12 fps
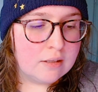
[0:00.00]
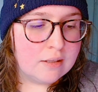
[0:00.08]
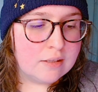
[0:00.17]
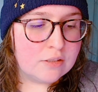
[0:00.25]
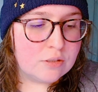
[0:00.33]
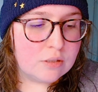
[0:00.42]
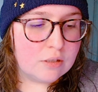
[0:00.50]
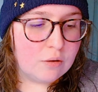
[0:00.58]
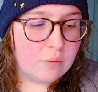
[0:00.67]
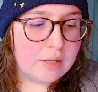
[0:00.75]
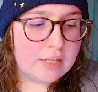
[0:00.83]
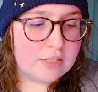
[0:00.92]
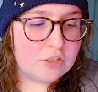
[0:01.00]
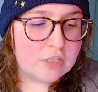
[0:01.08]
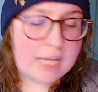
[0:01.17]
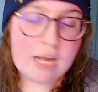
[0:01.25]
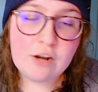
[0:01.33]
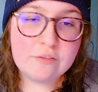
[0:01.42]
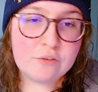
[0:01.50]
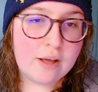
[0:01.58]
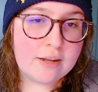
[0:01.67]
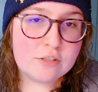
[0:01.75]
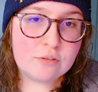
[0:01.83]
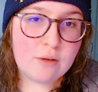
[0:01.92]
So it's just, I don't even know
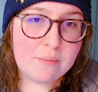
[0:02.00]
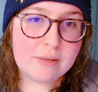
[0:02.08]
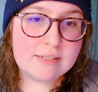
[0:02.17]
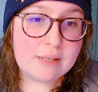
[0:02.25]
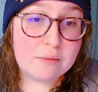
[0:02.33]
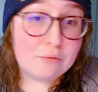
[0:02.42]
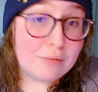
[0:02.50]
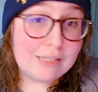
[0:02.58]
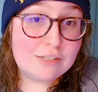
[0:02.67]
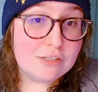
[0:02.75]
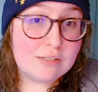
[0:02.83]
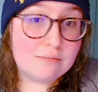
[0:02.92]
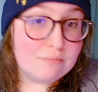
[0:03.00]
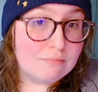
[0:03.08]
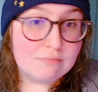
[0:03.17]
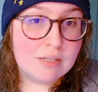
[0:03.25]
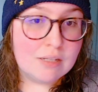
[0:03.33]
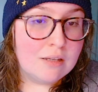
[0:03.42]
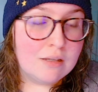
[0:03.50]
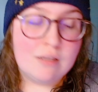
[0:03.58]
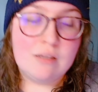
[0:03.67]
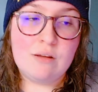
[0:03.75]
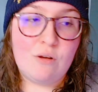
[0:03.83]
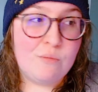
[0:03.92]
how to describe it, except it really just
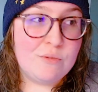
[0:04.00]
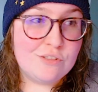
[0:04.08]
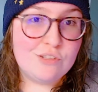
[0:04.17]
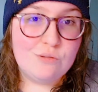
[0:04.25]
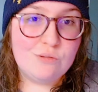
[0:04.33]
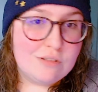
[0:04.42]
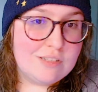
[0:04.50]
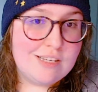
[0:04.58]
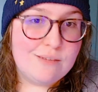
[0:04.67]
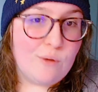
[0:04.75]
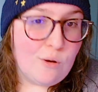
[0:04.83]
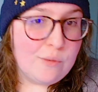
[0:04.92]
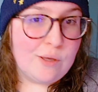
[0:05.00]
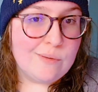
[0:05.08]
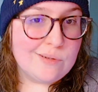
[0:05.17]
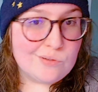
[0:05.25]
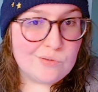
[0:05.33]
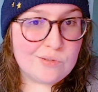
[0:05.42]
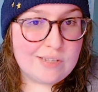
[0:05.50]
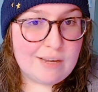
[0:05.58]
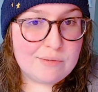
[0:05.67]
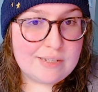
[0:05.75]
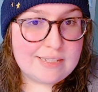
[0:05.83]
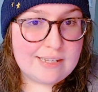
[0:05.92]
almost to the T Romeo and Juliet
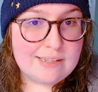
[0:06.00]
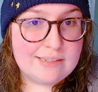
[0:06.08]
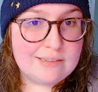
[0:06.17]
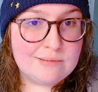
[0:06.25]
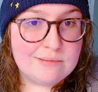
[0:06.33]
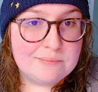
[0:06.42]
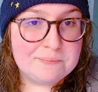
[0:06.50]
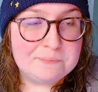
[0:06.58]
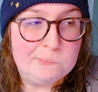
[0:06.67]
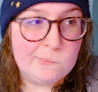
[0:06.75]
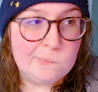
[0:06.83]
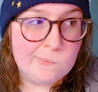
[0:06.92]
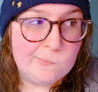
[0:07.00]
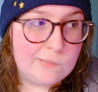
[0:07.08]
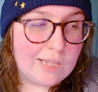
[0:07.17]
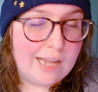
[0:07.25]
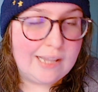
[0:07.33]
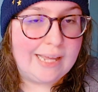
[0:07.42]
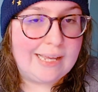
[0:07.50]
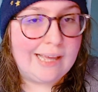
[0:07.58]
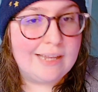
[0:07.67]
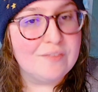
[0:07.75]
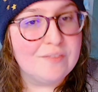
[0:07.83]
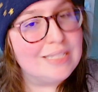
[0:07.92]
retelling. Not like
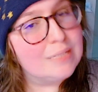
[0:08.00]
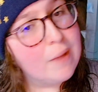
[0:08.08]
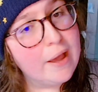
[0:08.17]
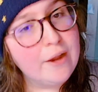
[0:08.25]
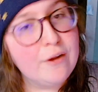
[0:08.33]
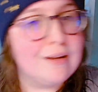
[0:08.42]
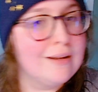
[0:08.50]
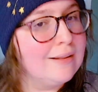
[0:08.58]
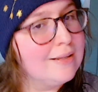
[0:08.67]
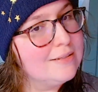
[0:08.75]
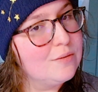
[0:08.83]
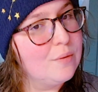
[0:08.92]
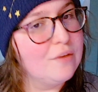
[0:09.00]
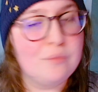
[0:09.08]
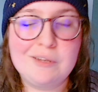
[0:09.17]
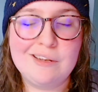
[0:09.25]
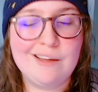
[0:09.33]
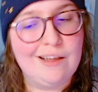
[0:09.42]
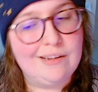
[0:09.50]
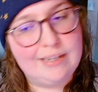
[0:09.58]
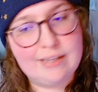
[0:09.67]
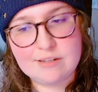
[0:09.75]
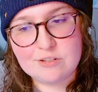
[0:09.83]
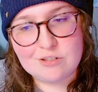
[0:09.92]
kind of inspired and it leans away from it. Nah, like
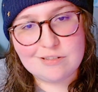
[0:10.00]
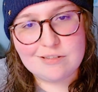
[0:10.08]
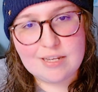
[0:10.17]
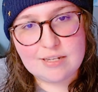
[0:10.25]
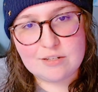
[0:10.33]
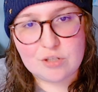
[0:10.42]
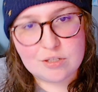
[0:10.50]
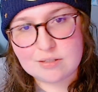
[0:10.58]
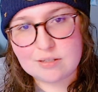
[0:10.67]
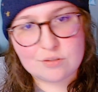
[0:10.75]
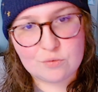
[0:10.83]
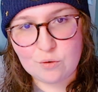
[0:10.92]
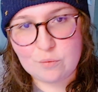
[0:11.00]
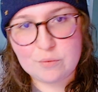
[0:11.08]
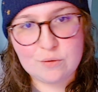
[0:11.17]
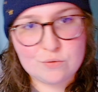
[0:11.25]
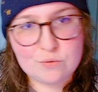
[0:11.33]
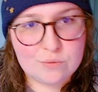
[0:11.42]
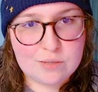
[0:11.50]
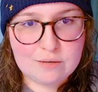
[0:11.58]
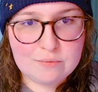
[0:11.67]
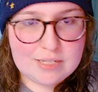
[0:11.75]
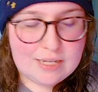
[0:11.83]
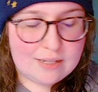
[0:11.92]
it just is a Romeo and Juliet
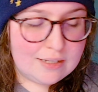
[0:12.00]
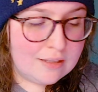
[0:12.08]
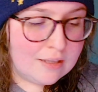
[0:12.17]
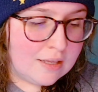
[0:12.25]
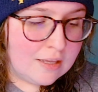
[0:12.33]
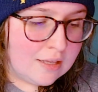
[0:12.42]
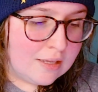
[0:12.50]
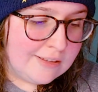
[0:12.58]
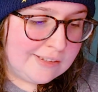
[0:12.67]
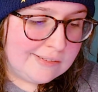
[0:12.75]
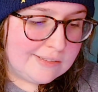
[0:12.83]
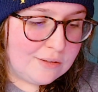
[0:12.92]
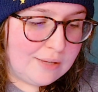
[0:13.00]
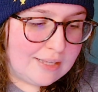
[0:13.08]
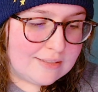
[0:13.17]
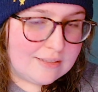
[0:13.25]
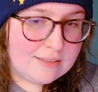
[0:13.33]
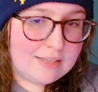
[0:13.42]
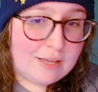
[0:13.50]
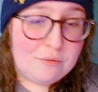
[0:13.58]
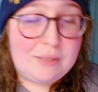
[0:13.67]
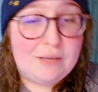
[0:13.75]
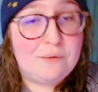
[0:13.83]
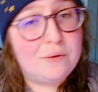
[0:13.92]
retelling. So yes, that would
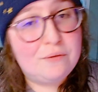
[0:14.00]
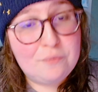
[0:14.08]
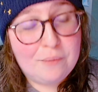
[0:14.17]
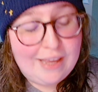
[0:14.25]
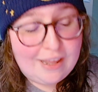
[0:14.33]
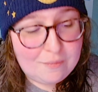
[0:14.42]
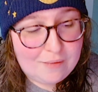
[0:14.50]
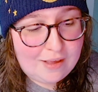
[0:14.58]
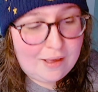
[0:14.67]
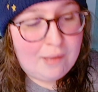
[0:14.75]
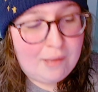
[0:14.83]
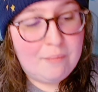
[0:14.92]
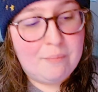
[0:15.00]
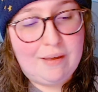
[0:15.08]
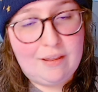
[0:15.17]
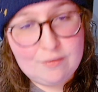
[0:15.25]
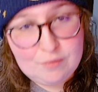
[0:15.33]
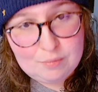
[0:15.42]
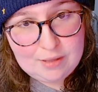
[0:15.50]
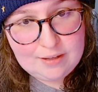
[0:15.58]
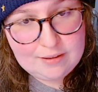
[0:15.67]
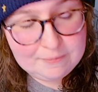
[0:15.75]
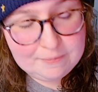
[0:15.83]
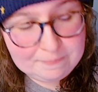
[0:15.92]
be One for My Enemy by Olivie Blake.